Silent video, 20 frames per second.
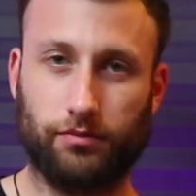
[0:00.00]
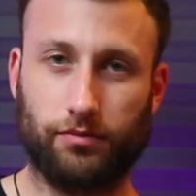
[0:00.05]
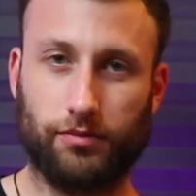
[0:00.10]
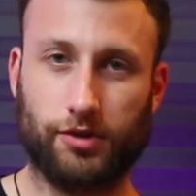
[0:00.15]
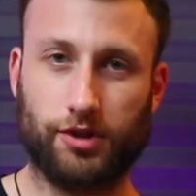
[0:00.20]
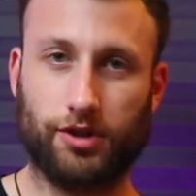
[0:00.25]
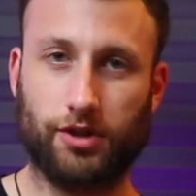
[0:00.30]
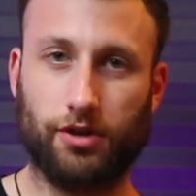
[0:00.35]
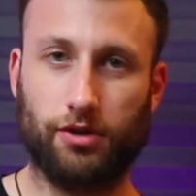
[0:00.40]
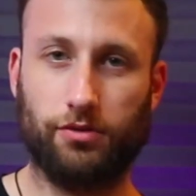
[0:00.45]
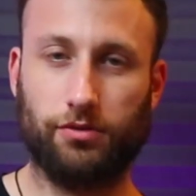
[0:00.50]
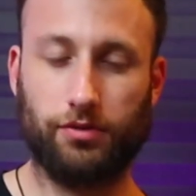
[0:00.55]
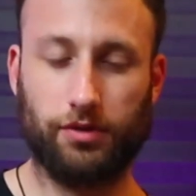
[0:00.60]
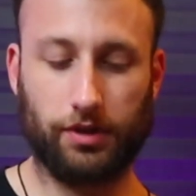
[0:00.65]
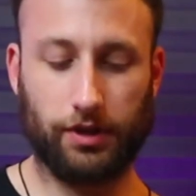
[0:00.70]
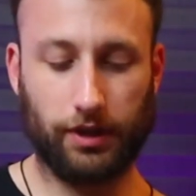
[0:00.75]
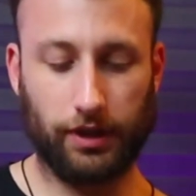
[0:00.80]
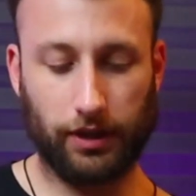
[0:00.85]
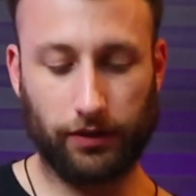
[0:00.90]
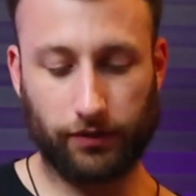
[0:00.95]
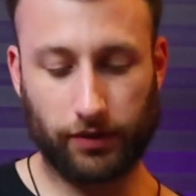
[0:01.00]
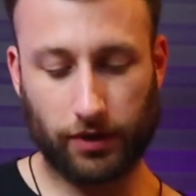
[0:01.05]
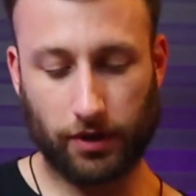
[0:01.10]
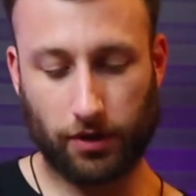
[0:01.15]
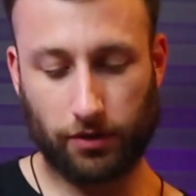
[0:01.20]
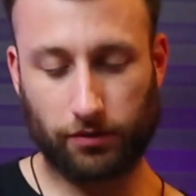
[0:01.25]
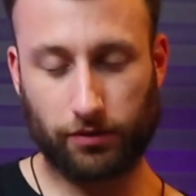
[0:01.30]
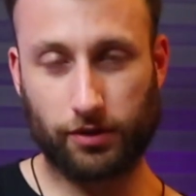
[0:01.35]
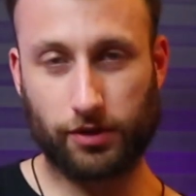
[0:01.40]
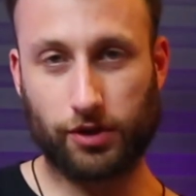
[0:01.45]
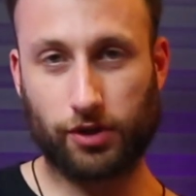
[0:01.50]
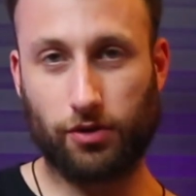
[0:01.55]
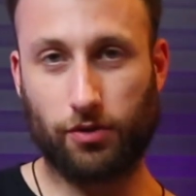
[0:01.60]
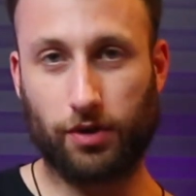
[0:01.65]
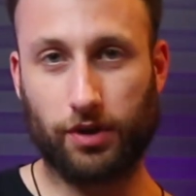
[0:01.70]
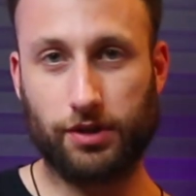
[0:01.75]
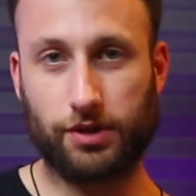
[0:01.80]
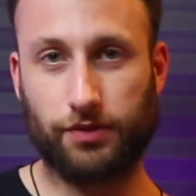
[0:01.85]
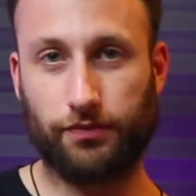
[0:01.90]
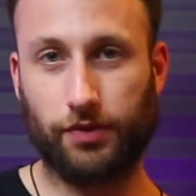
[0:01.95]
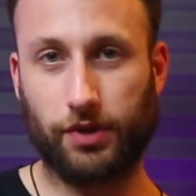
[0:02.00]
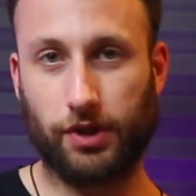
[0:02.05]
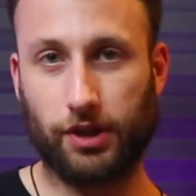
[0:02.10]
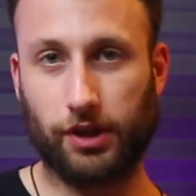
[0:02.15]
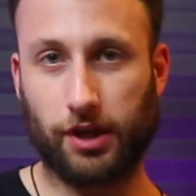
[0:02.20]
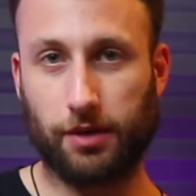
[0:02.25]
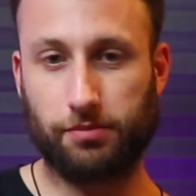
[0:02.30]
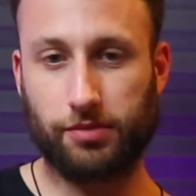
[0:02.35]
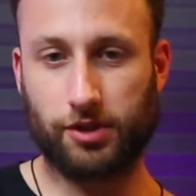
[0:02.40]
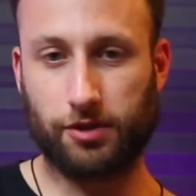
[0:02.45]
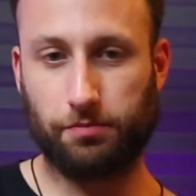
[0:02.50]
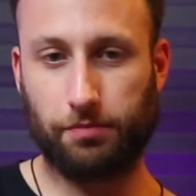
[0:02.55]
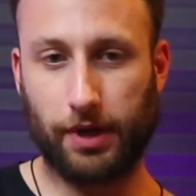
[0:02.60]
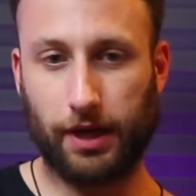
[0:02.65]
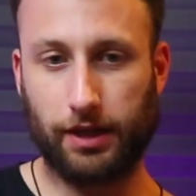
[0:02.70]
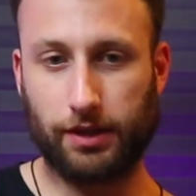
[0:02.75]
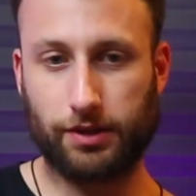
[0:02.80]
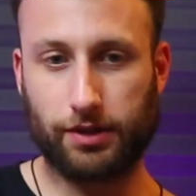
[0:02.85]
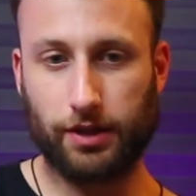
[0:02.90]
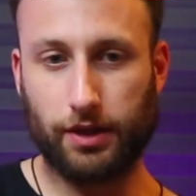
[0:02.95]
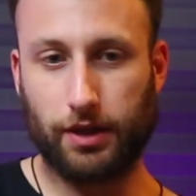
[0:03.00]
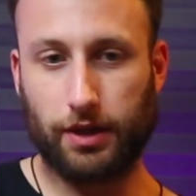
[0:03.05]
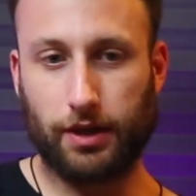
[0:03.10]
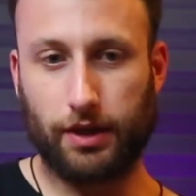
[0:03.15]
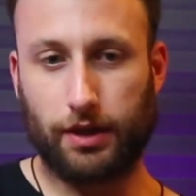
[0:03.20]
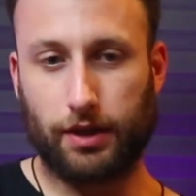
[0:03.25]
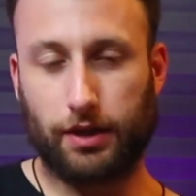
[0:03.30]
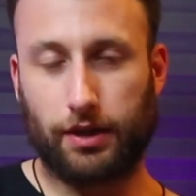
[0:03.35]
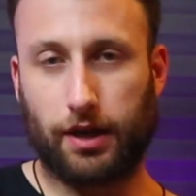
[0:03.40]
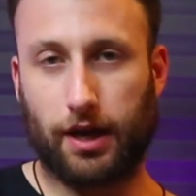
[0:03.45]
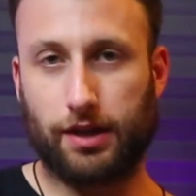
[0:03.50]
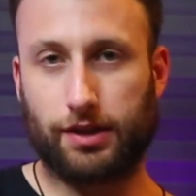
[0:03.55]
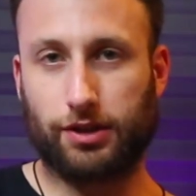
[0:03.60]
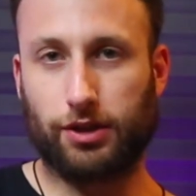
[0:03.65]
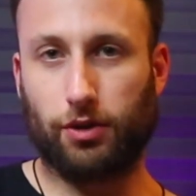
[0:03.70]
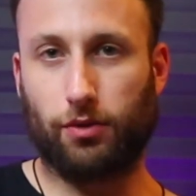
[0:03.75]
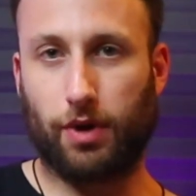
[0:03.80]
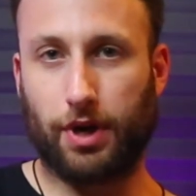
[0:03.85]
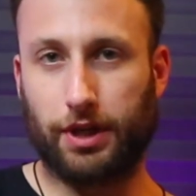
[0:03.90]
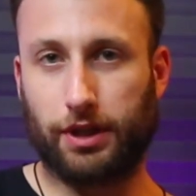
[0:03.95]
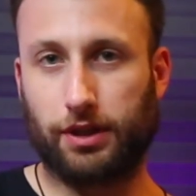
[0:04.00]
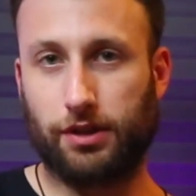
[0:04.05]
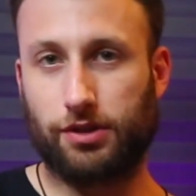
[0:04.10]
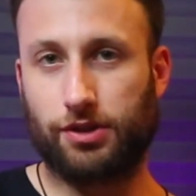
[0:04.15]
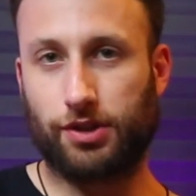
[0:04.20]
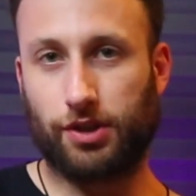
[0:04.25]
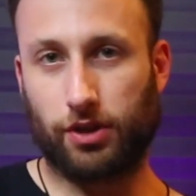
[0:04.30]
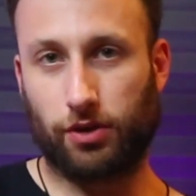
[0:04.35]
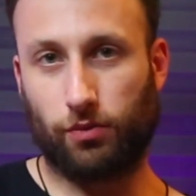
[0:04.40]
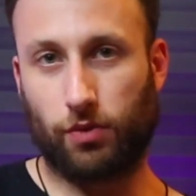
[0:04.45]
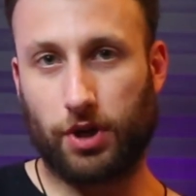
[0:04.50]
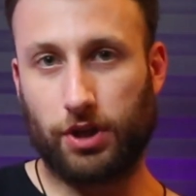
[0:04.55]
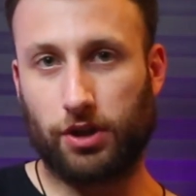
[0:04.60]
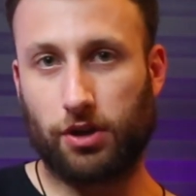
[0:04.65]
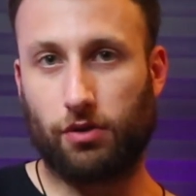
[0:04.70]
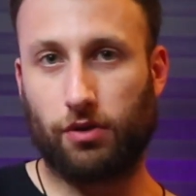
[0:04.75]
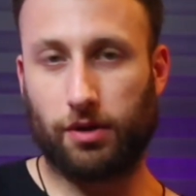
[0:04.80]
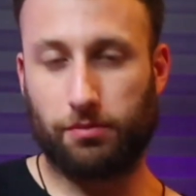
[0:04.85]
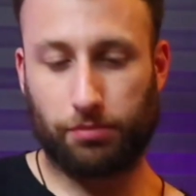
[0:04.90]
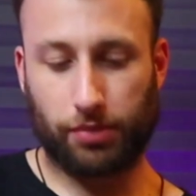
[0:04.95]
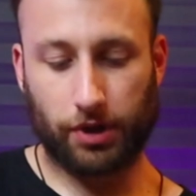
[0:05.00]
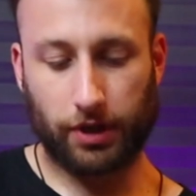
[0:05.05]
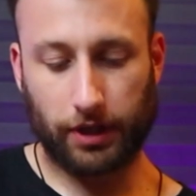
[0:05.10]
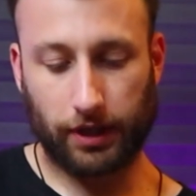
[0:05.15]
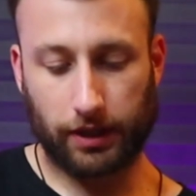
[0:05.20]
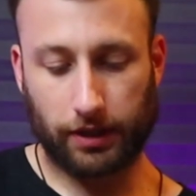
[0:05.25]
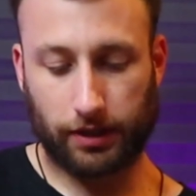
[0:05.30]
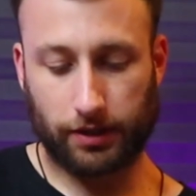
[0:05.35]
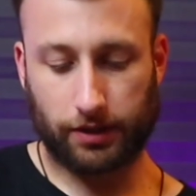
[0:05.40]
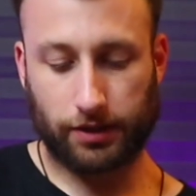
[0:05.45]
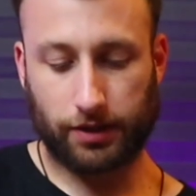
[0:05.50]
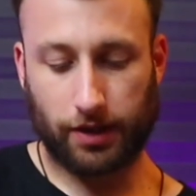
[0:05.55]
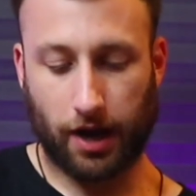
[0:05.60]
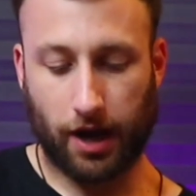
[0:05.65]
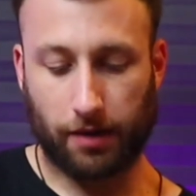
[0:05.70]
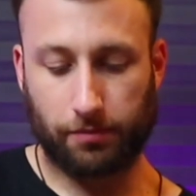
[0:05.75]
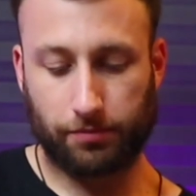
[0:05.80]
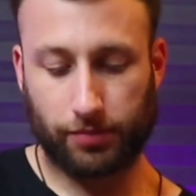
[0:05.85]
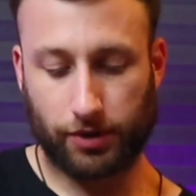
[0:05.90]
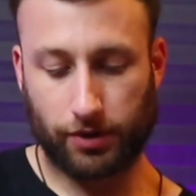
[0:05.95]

So, even though this chord is filling up space, I still want to consider what note I'm putting at the top.